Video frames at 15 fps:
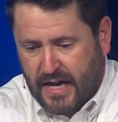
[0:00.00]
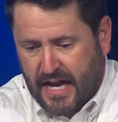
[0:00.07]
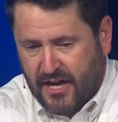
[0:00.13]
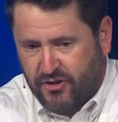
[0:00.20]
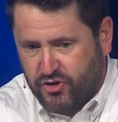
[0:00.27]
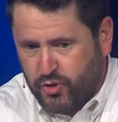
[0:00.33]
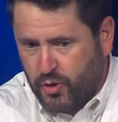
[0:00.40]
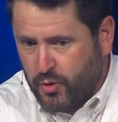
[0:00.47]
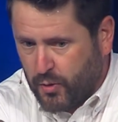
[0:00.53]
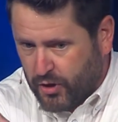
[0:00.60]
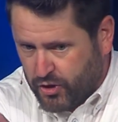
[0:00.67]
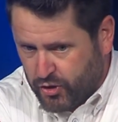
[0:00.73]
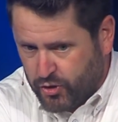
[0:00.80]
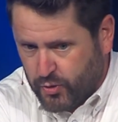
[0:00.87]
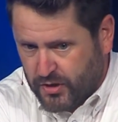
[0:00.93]
and doing what
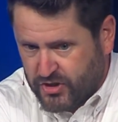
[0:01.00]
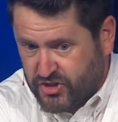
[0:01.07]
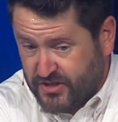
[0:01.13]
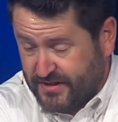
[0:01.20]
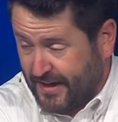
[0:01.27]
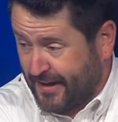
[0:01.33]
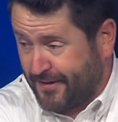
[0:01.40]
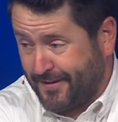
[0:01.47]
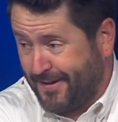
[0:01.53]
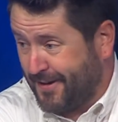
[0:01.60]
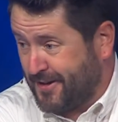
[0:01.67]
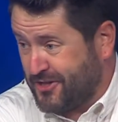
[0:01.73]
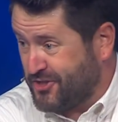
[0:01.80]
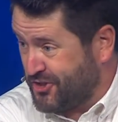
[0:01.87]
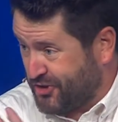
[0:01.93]
you're doing? She's like,
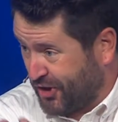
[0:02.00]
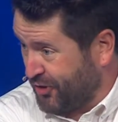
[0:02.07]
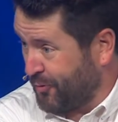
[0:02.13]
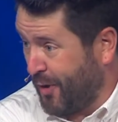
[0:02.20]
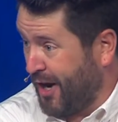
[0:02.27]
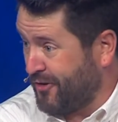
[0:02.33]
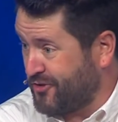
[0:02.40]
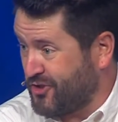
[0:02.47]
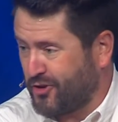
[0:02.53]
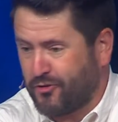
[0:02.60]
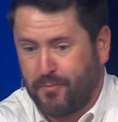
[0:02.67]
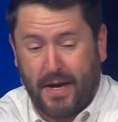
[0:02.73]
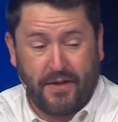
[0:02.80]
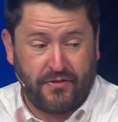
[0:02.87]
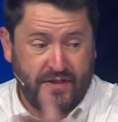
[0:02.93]
she started to walk. She goes,
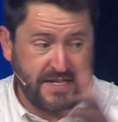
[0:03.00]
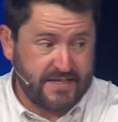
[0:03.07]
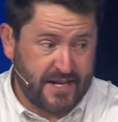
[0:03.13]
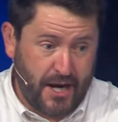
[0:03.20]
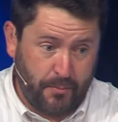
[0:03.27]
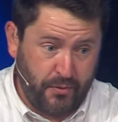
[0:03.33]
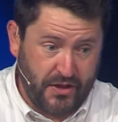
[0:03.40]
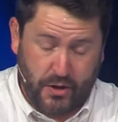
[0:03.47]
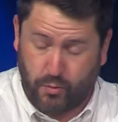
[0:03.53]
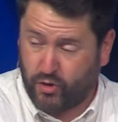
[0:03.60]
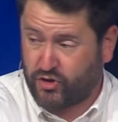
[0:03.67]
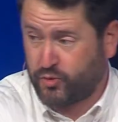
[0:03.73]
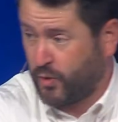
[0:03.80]
man, this couple, they work